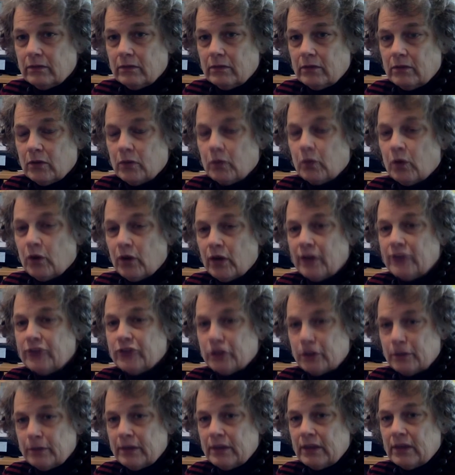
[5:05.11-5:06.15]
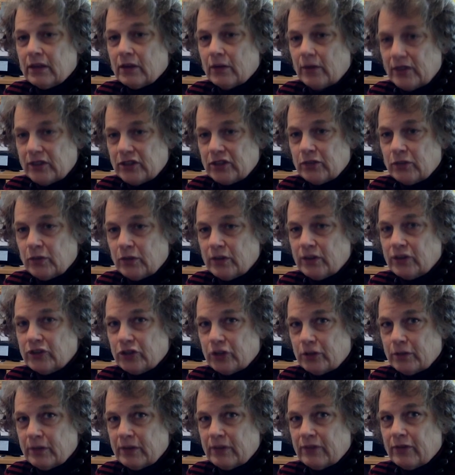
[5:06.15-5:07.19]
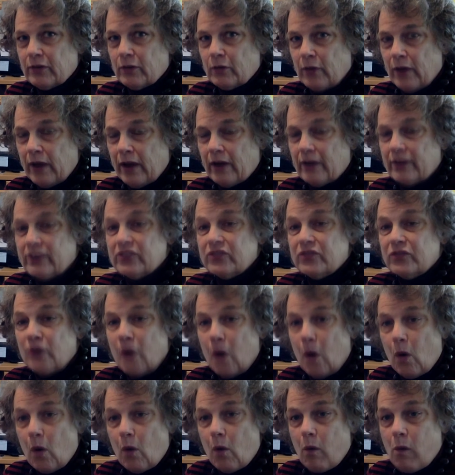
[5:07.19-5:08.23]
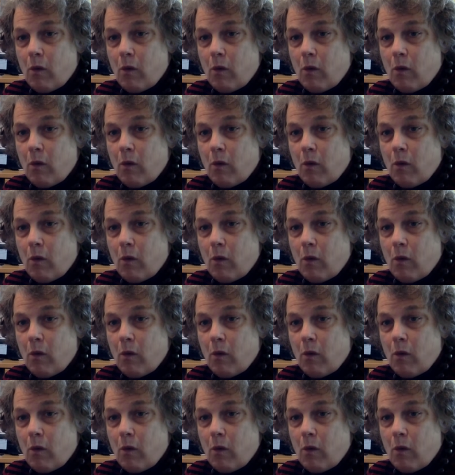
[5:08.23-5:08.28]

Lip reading: The word in German, the question word in German for where is wo.